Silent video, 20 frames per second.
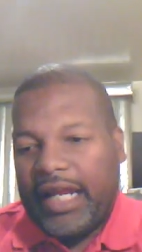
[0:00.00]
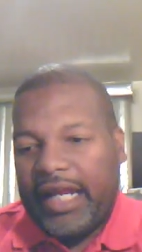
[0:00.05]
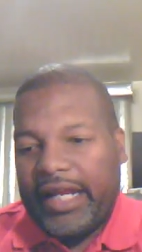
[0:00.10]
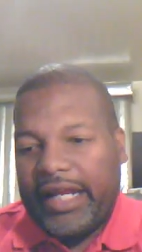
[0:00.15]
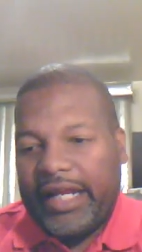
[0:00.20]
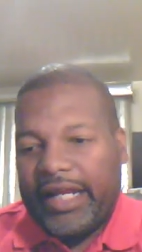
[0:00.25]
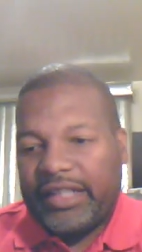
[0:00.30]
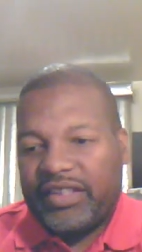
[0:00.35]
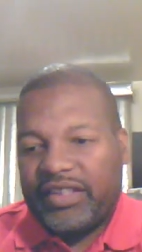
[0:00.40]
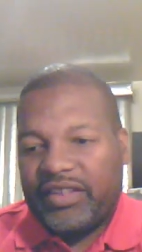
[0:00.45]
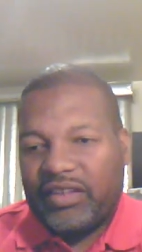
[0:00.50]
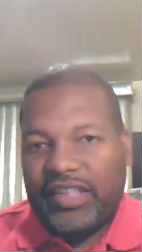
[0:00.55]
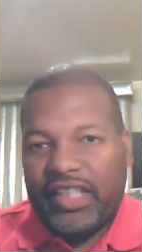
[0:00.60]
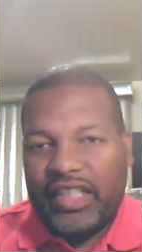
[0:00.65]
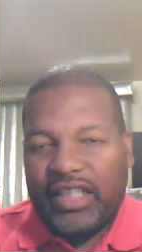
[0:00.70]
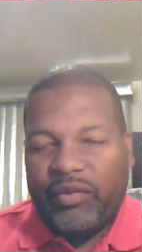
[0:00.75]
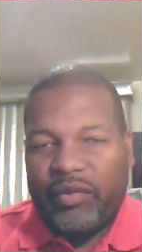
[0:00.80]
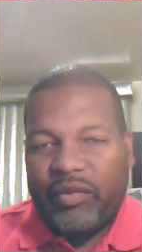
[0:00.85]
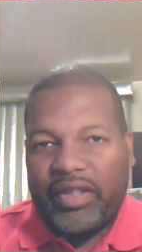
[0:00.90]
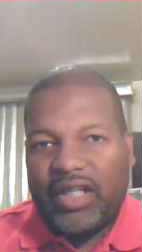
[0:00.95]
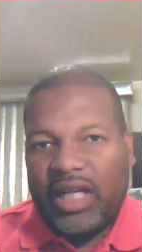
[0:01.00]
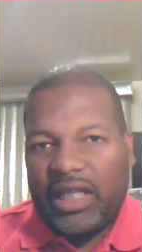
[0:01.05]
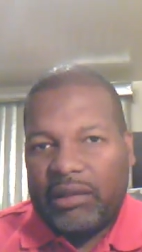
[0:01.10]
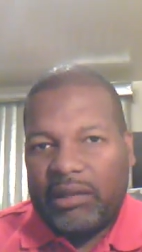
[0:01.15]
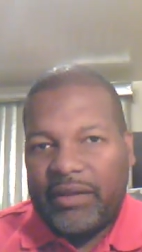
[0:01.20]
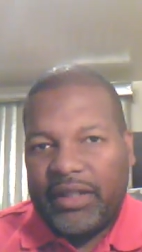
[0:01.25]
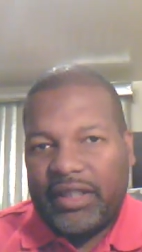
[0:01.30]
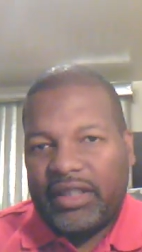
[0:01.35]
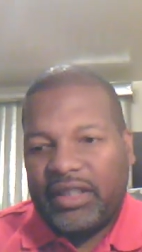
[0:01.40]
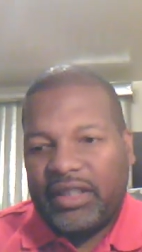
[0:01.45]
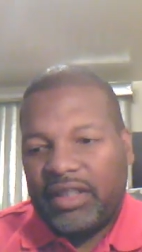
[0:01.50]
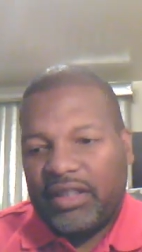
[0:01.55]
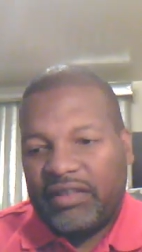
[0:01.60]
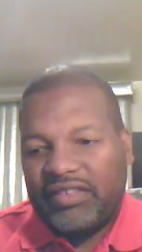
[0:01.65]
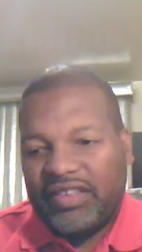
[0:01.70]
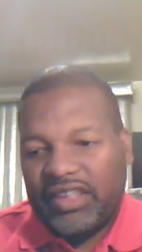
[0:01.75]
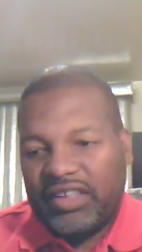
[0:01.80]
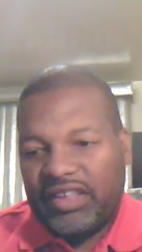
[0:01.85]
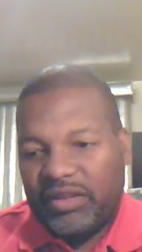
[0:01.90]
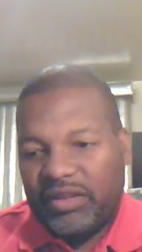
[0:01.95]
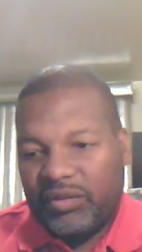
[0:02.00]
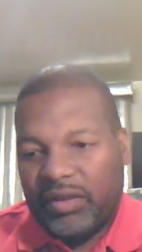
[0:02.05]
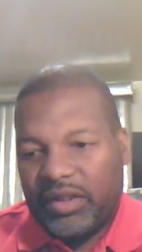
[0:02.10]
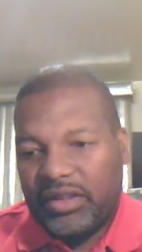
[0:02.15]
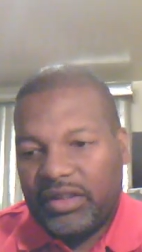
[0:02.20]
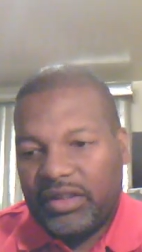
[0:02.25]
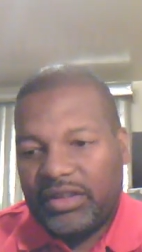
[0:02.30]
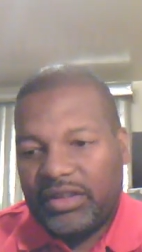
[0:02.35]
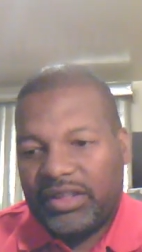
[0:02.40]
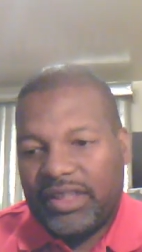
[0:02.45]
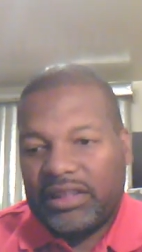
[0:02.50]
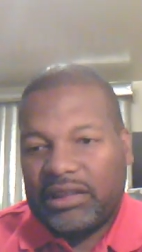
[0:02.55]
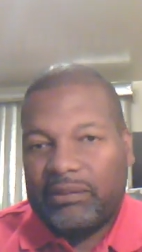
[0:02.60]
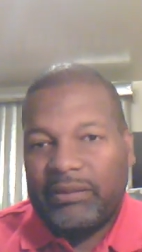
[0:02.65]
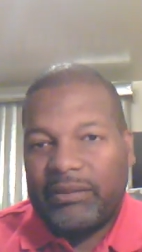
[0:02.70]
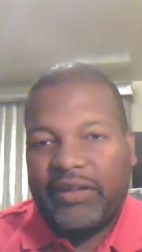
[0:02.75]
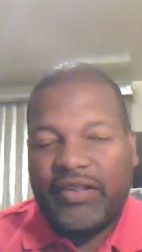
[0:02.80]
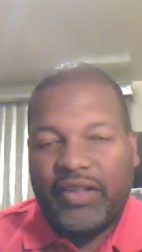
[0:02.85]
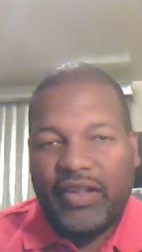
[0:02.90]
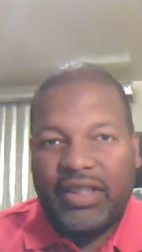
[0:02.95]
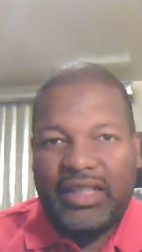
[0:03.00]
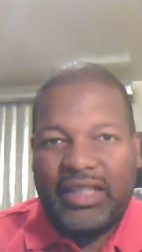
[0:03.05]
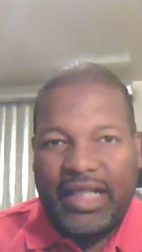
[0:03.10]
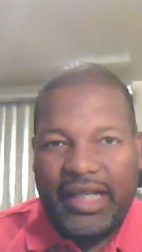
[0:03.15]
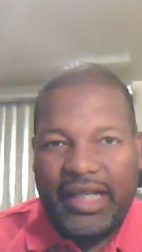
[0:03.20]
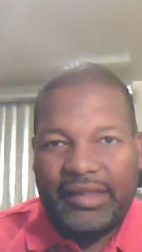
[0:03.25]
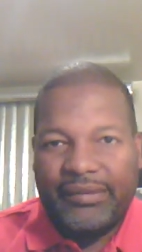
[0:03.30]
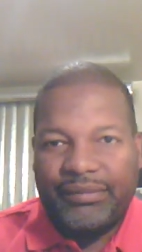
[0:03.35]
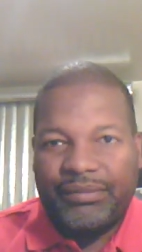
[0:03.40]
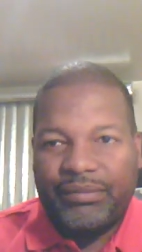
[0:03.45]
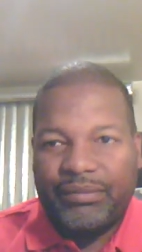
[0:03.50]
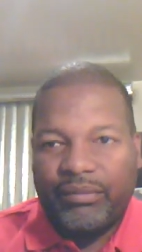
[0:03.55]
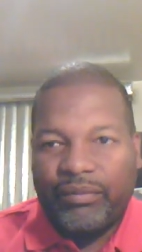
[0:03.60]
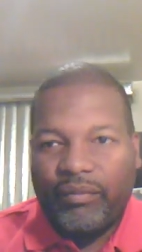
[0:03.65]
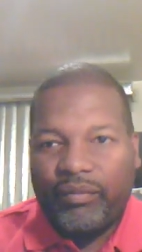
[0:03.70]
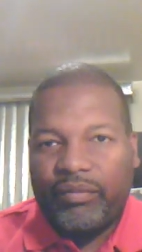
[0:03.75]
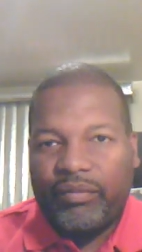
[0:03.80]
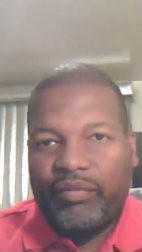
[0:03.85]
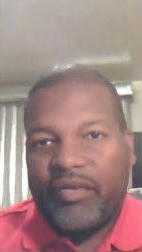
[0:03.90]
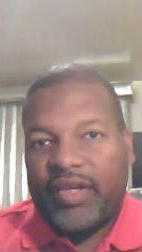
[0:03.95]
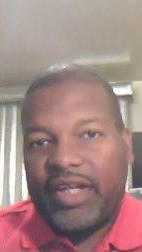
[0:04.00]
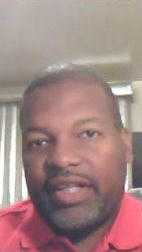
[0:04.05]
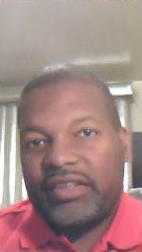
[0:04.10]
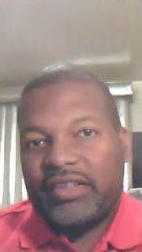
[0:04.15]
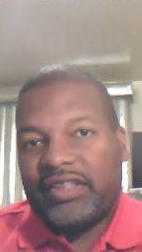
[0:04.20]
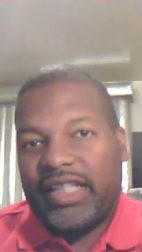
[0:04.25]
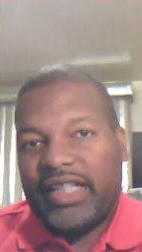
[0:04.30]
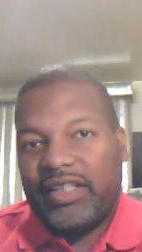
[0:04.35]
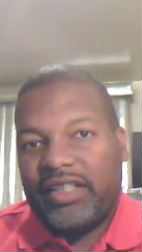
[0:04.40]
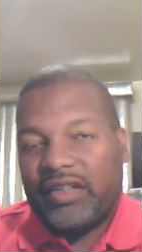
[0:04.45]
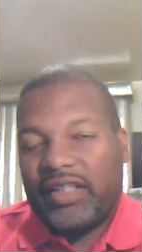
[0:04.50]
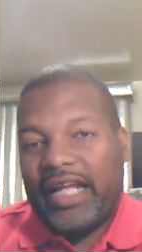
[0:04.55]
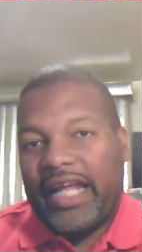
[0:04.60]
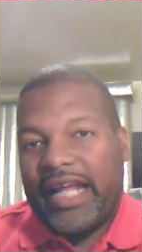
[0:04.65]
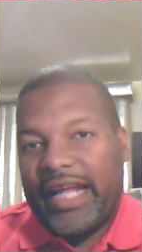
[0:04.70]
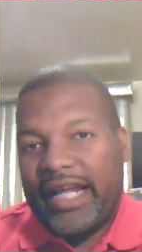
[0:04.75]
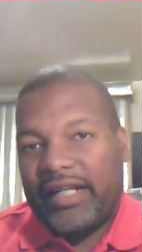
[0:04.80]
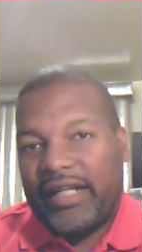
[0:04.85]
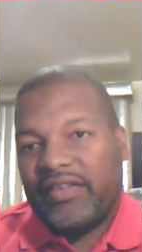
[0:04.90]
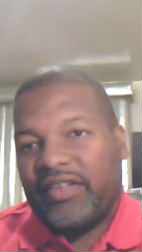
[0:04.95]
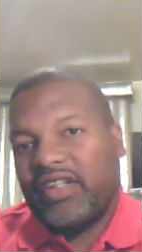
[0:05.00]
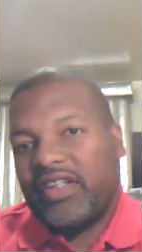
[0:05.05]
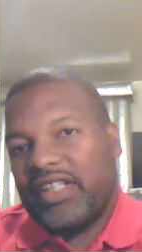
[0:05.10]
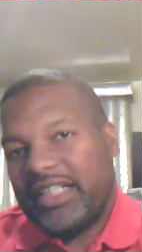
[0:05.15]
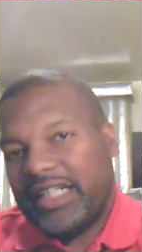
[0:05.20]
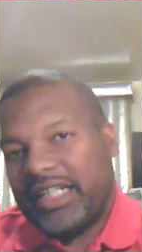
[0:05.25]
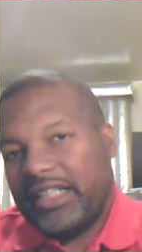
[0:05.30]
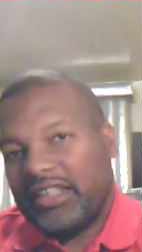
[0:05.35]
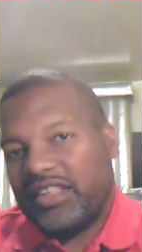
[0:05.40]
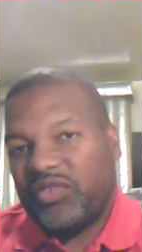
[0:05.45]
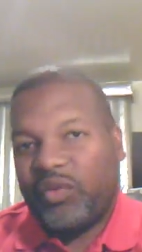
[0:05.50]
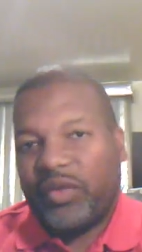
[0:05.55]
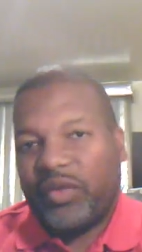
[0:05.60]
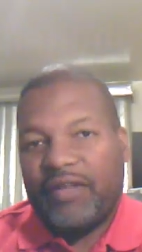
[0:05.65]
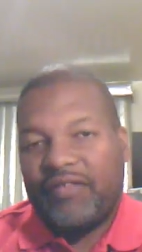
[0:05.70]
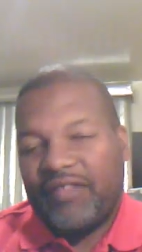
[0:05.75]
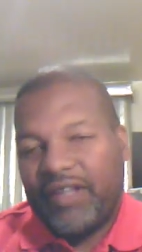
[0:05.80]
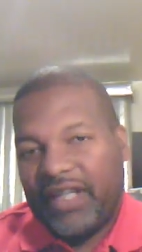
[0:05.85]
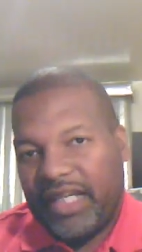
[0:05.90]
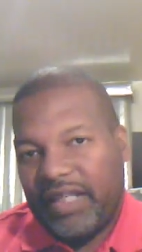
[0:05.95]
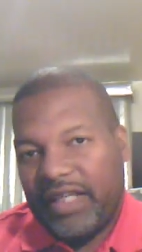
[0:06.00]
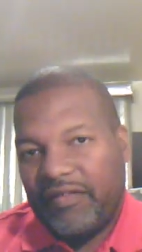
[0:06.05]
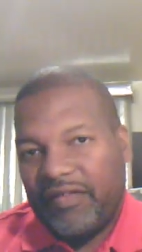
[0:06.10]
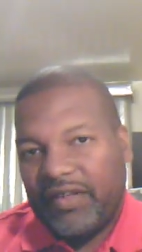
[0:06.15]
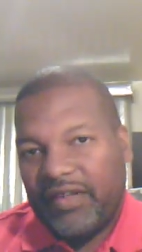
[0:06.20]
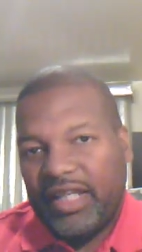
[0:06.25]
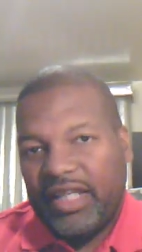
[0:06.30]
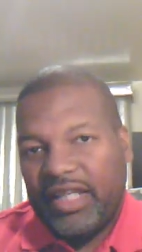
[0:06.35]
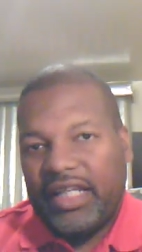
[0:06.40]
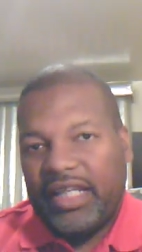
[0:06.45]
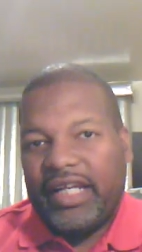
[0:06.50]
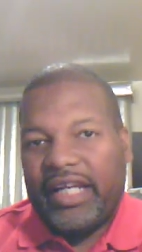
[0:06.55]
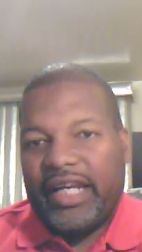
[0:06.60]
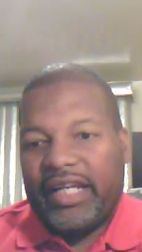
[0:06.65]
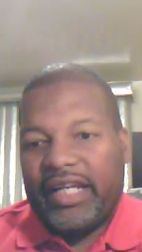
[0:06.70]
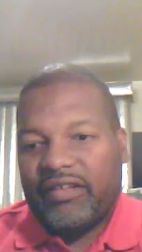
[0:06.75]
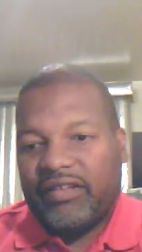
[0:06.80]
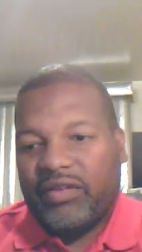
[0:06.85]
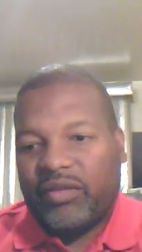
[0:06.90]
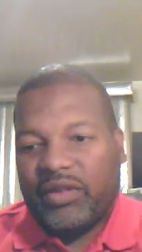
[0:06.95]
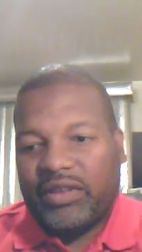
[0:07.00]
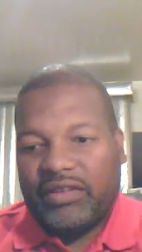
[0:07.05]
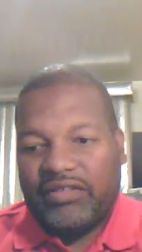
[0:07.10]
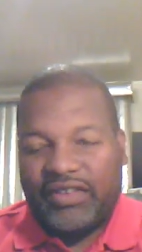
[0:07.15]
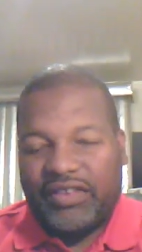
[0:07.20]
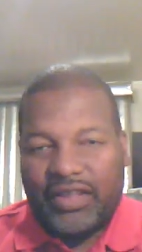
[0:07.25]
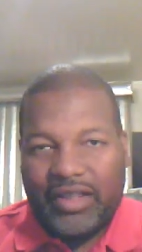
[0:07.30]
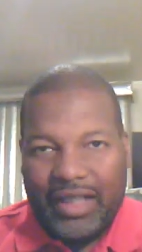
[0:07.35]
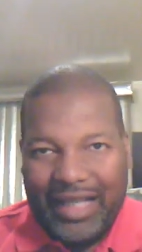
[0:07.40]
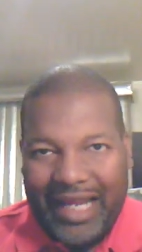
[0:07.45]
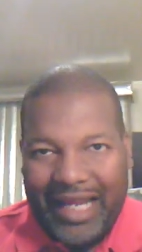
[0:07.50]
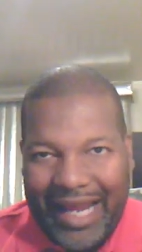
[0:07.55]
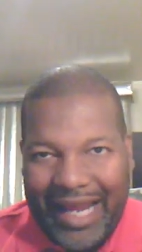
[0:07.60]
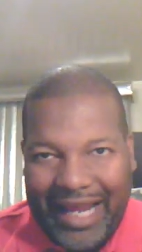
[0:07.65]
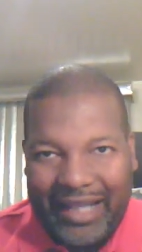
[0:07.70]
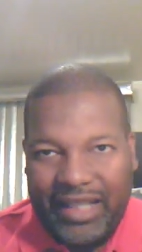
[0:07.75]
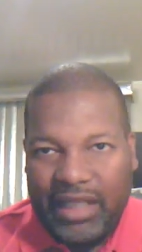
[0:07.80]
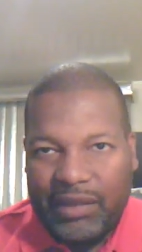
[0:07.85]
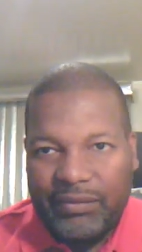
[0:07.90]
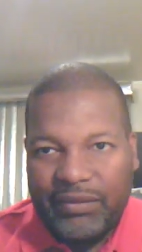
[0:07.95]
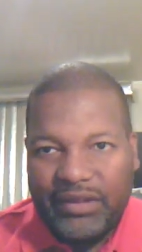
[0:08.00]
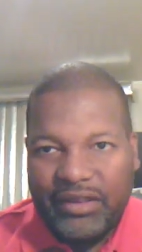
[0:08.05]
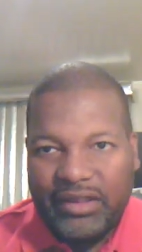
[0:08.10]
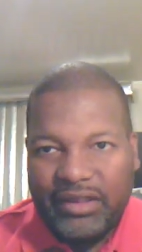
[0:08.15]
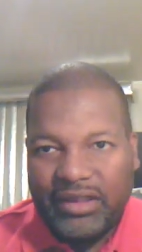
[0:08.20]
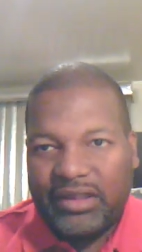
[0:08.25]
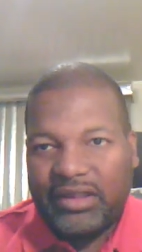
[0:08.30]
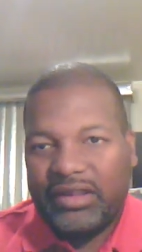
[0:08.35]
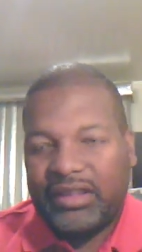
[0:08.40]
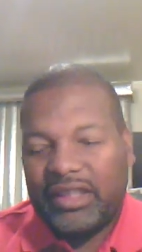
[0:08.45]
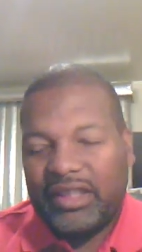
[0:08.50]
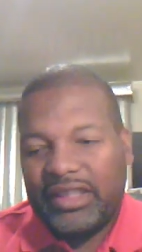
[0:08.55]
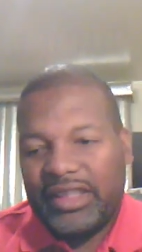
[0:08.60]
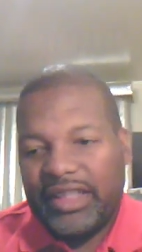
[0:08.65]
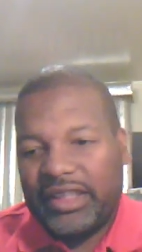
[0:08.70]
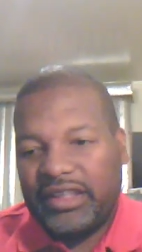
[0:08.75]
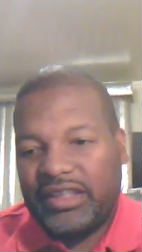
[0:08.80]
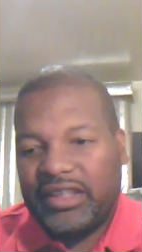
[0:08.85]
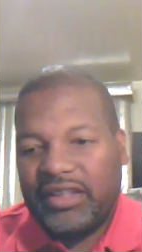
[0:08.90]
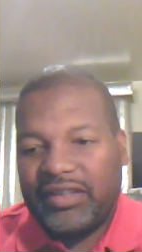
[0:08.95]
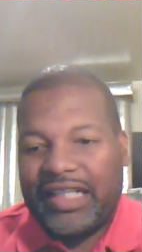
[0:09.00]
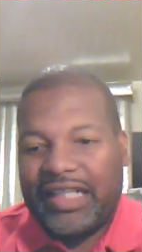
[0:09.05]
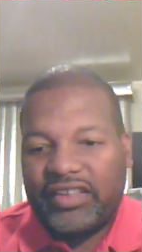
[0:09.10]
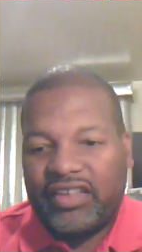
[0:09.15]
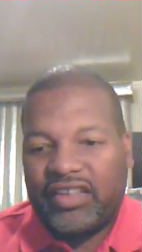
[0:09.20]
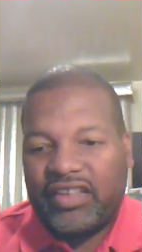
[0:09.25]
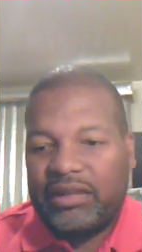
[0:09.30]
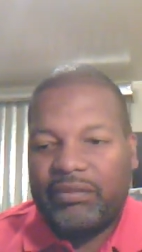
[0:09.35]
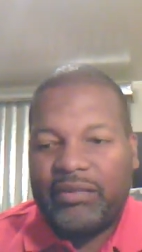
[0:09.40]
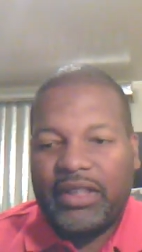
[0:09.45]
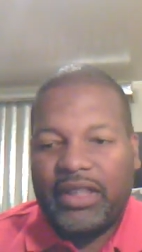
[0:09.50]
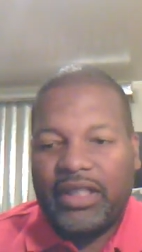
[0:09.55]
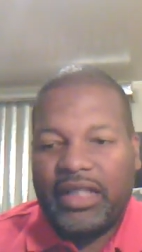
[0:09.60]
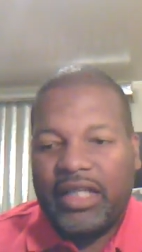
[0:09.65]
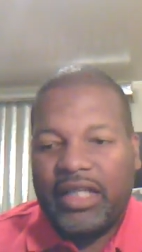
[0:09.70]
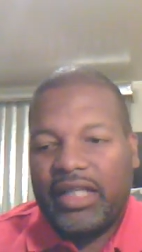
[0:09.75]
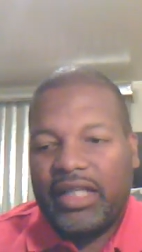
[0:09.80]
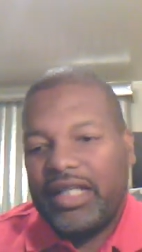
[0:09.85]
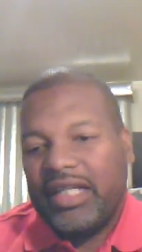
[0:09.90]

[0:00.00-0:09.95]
And you're going to take away a complement of 61. That's going to be 39. So now you're going to add 39 to 25. And of course, if you know how to add numbers, again, you know that's going to be